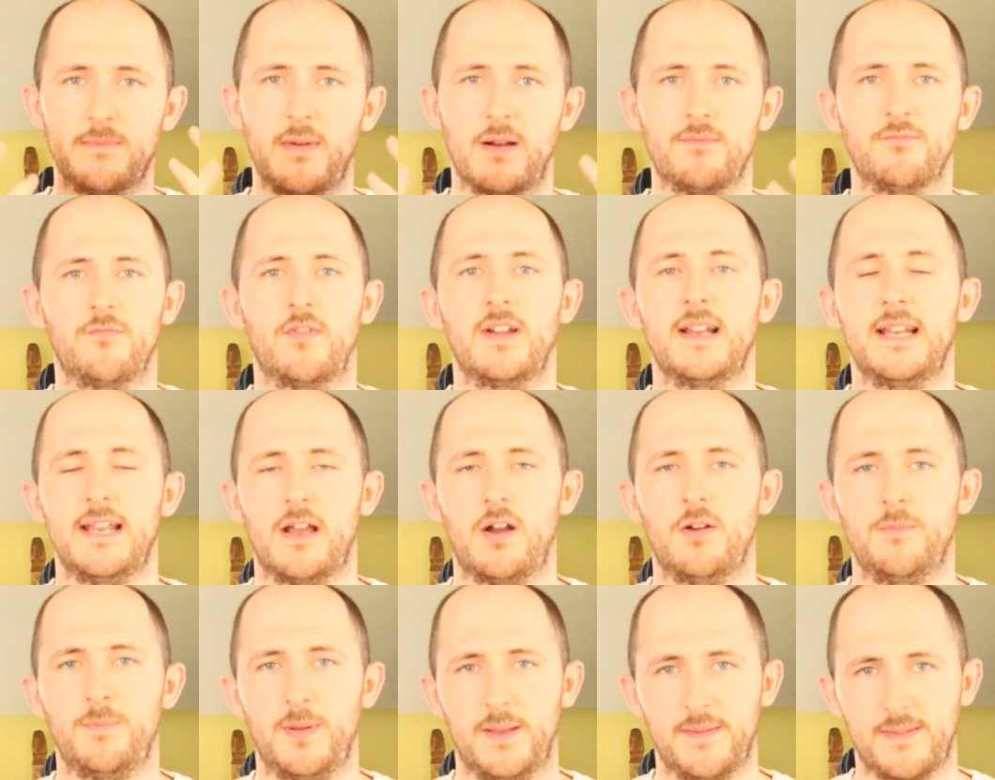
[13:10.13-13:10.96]
I'm really
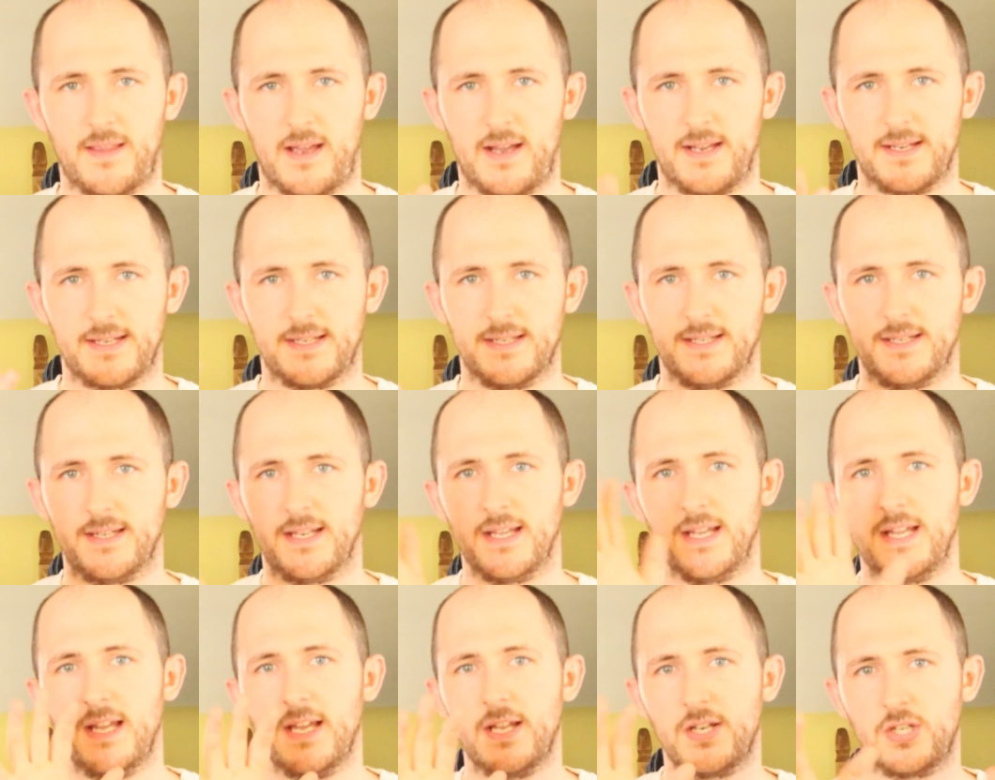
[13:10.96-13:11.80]
hoping that I can
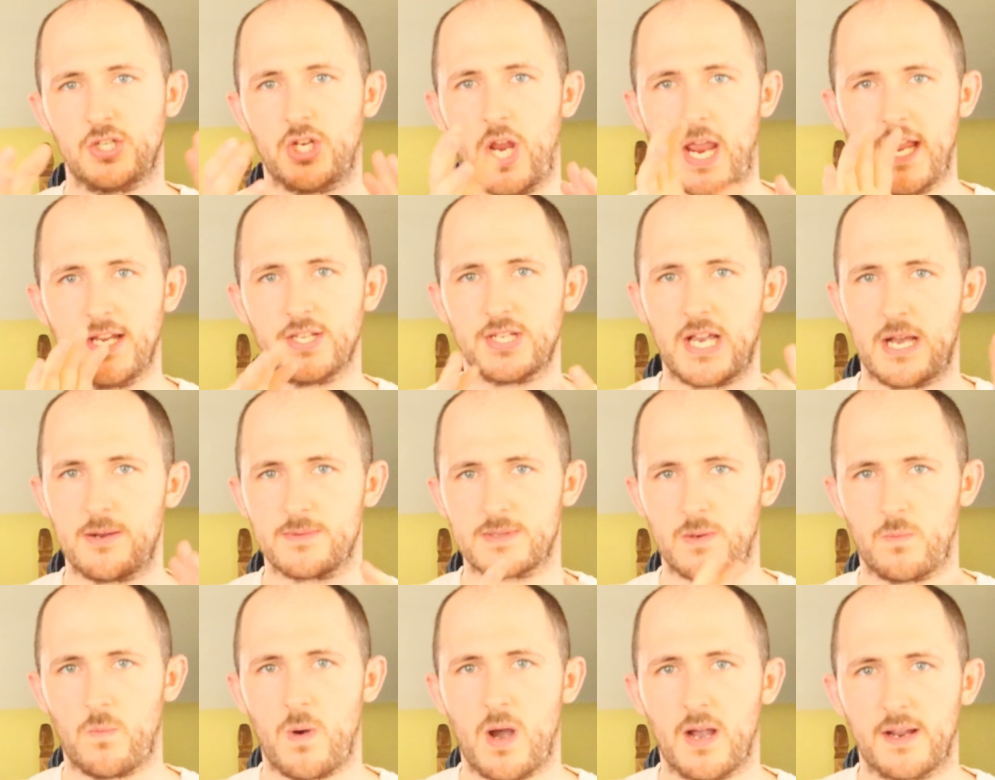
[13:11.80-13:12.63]
change hours
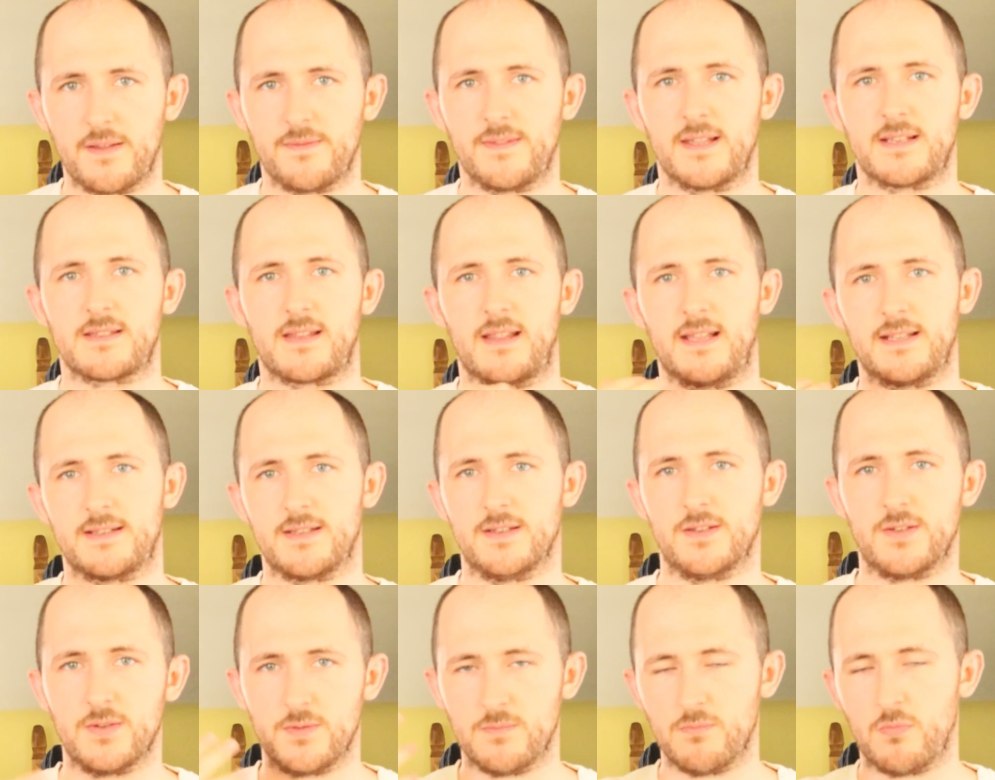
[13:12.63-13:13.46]
at work and things like that
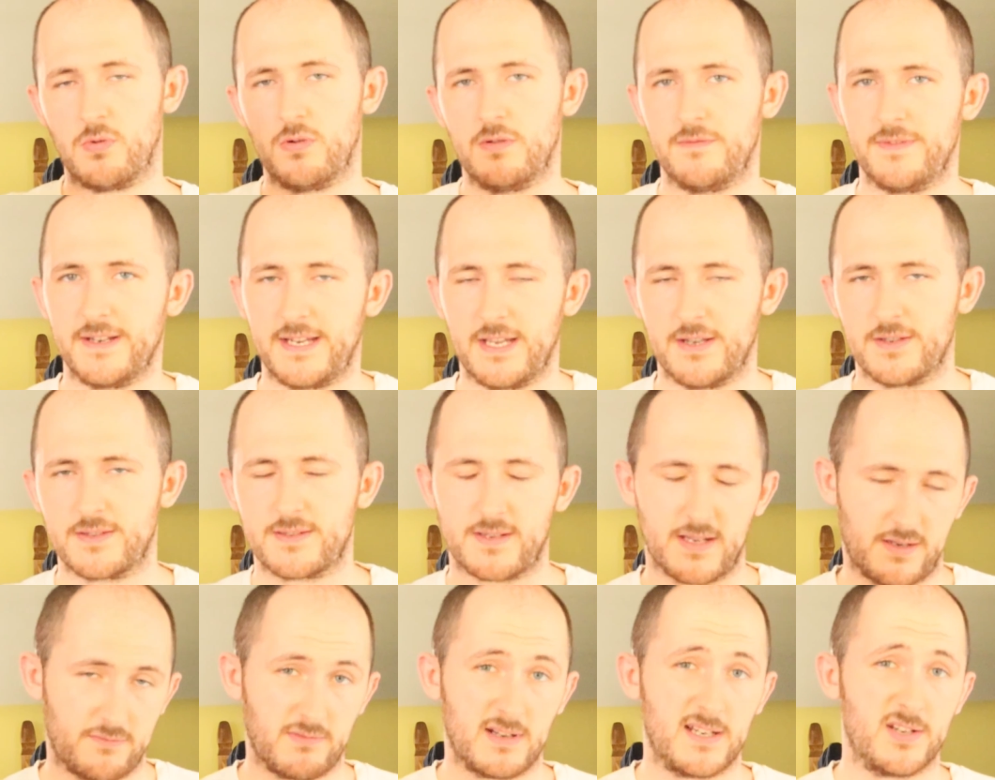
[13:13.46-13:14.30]
to do more videos,
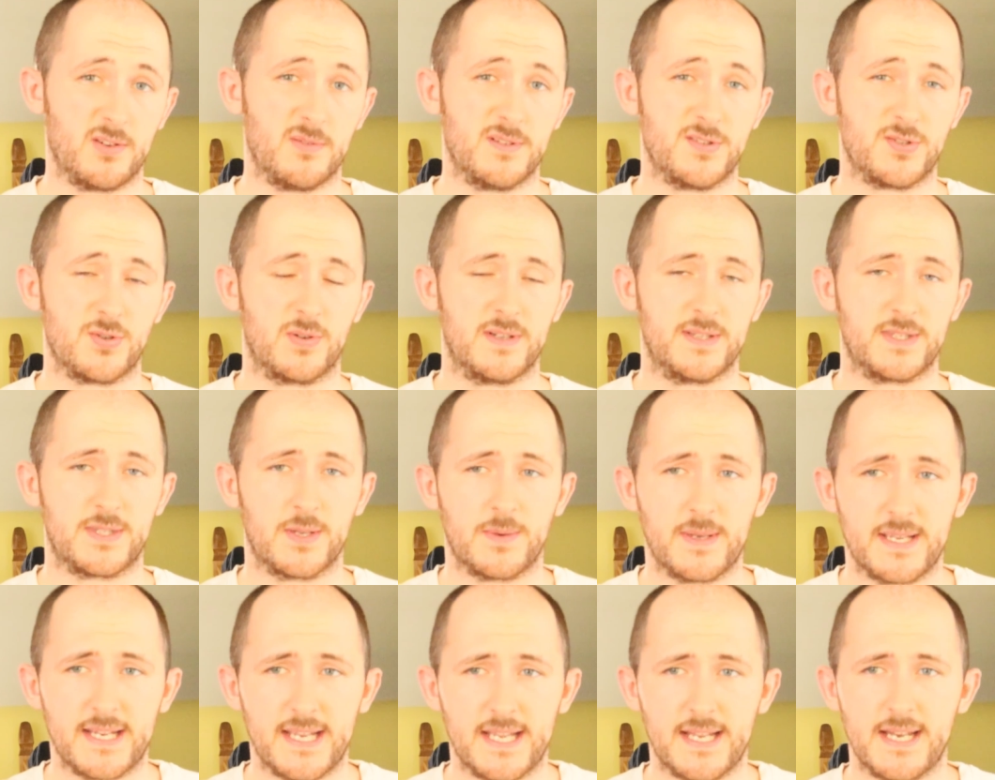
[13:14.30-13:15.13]
because I really do enjoy
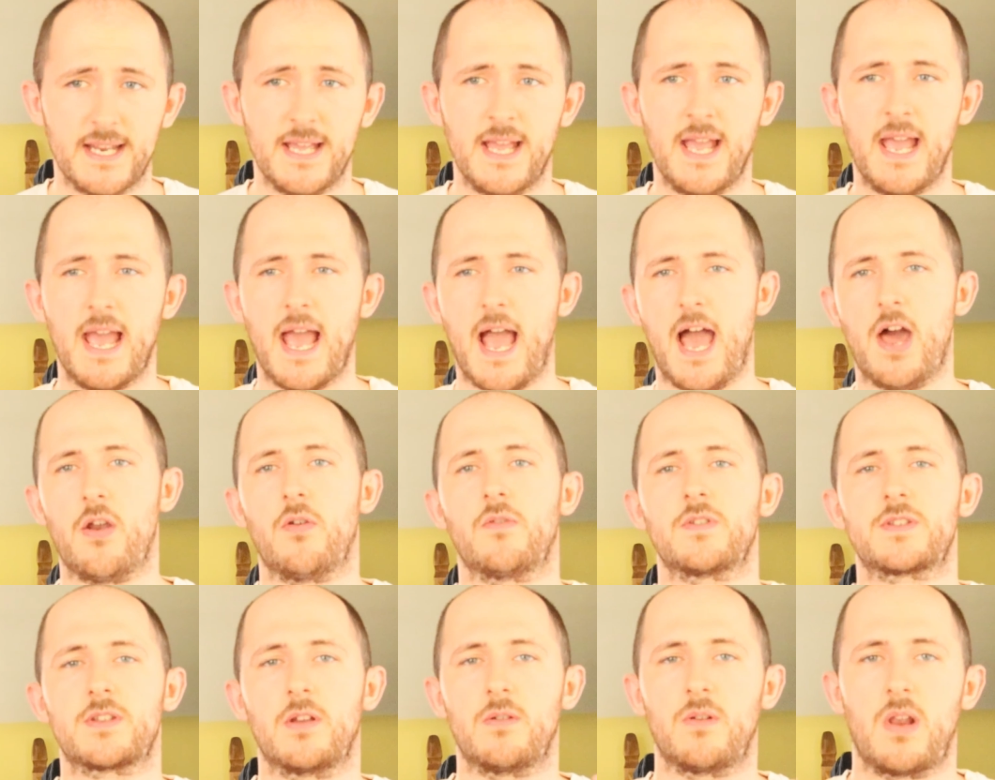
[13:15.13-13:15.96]
doing it. And
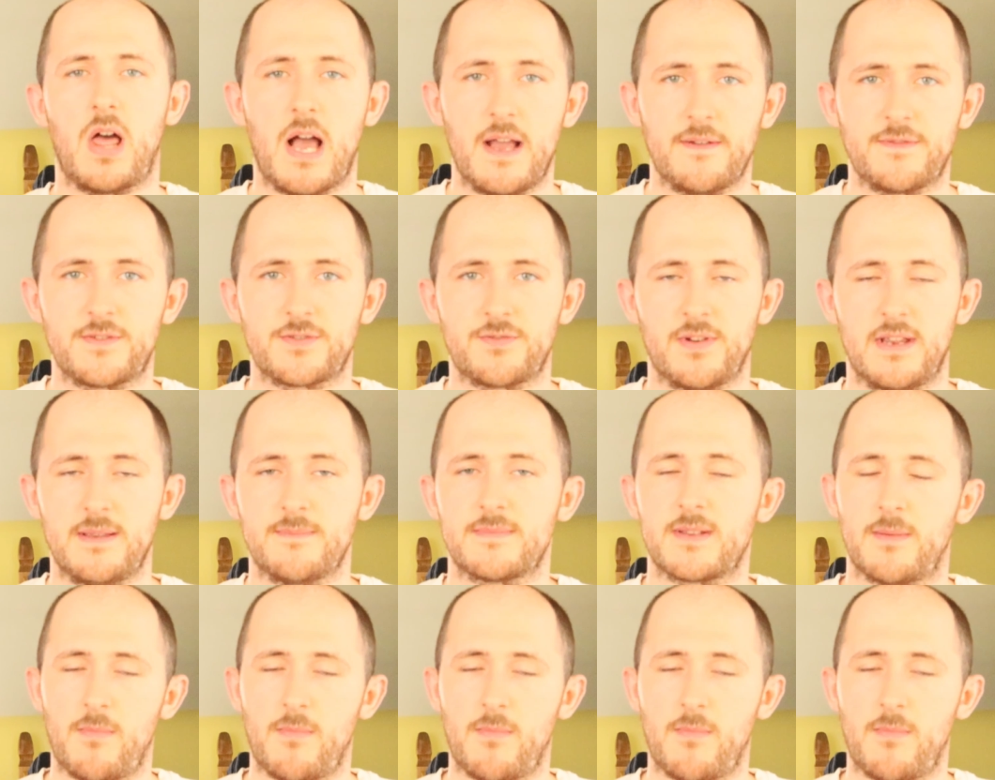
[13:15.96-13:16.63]
also live streams.